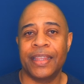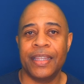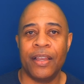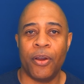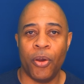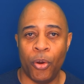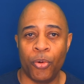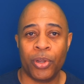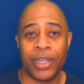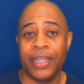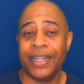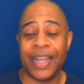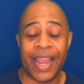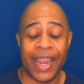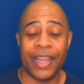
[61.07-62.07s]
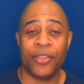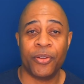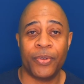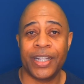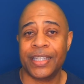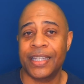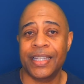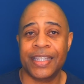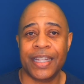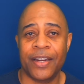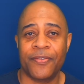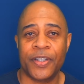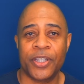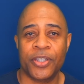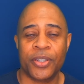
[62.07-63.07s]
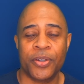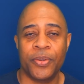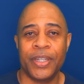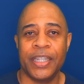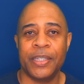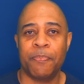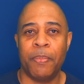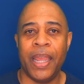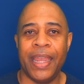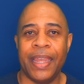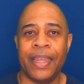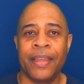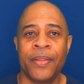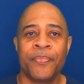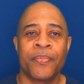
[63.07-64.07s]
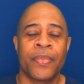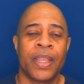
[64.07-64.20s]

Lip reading: in the Oakland and the rest of the San Francisco East Bay.